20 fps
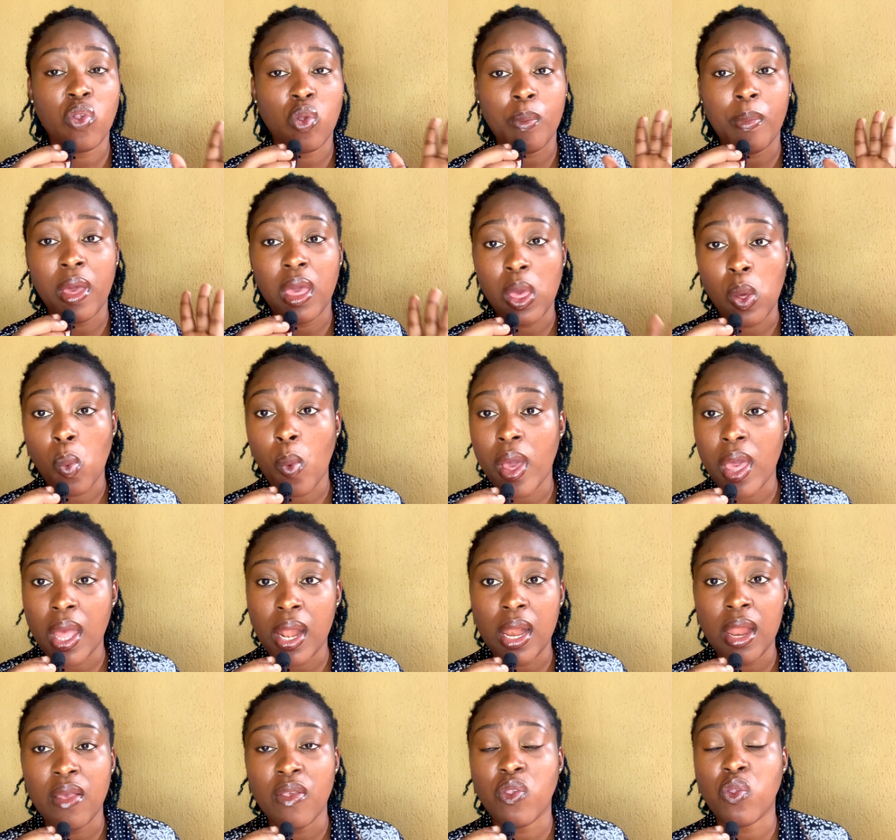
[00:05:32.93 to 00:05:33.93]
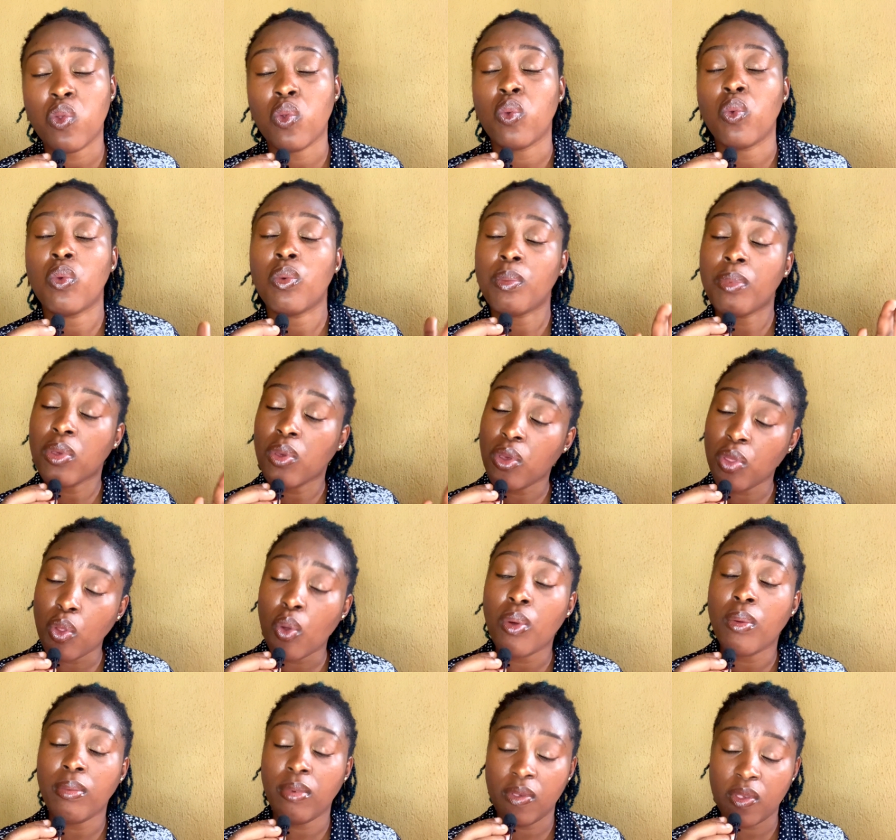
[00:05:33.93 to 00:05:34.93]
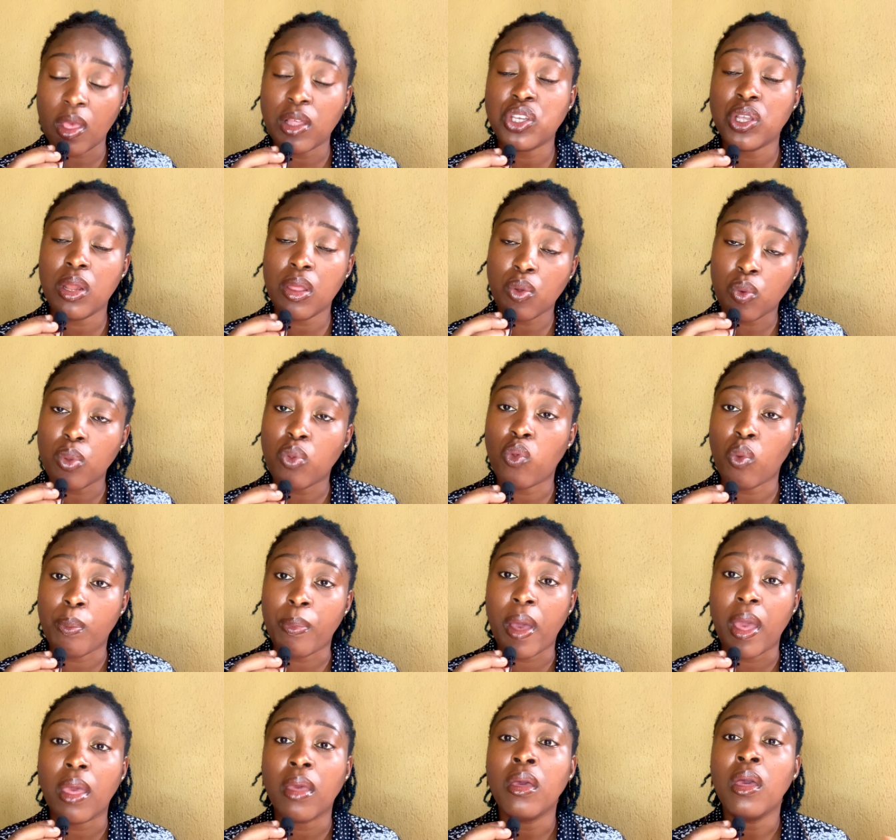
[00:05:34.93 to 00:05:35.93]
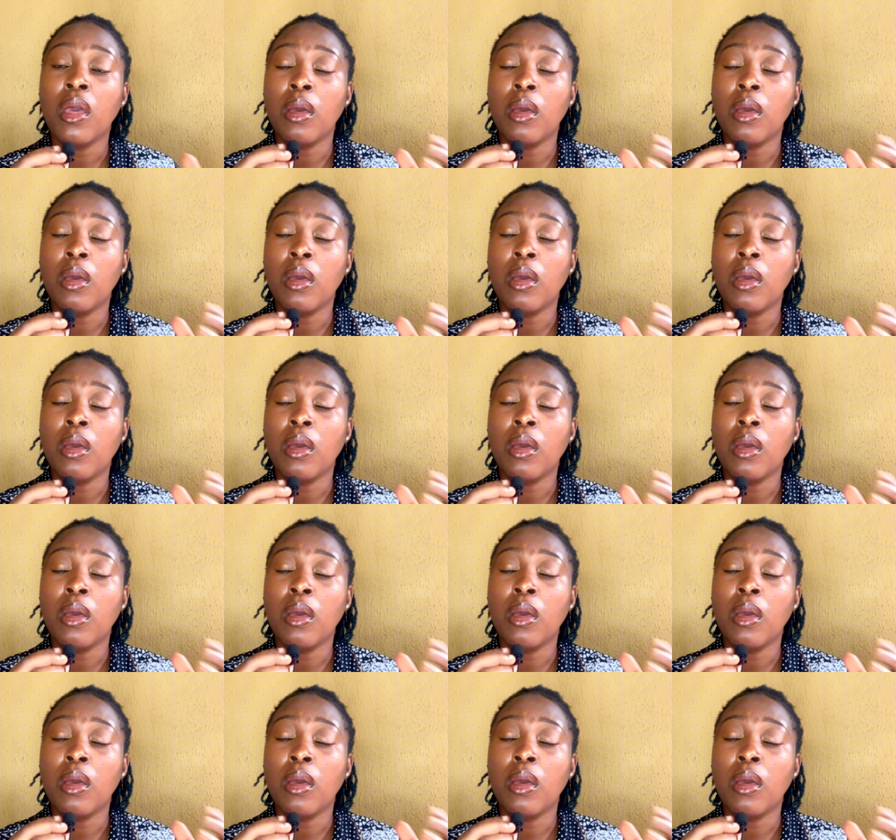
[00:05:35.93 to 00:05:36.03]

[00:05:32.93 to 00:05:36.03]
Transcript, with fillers: to buy a wireless to you know it's actually good to buy